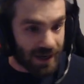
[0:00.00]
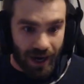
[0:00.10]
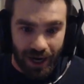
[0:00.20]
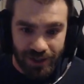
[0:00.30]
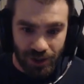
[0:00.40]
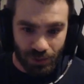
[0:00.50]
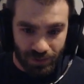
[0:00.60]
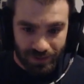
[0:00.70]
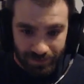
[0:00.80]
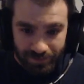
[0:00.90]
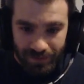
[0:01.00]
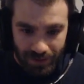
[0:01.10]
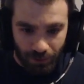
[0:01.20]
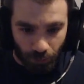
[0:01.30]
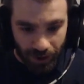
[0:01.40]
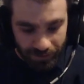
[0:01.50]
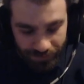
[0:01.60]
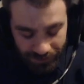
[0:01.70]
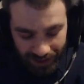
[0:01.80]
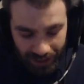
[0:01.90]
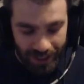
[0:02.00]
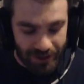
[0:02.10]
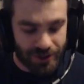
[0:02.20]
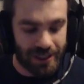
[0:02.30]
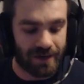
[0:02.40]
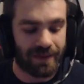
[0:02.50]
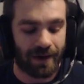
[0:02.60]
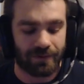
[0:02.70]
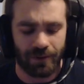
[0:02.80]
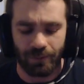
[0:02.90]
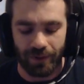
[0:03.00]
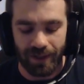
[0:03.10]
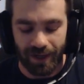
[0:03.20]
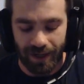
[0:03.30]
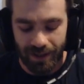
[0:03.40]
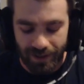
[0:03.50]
just want to feel the energy of that room one day.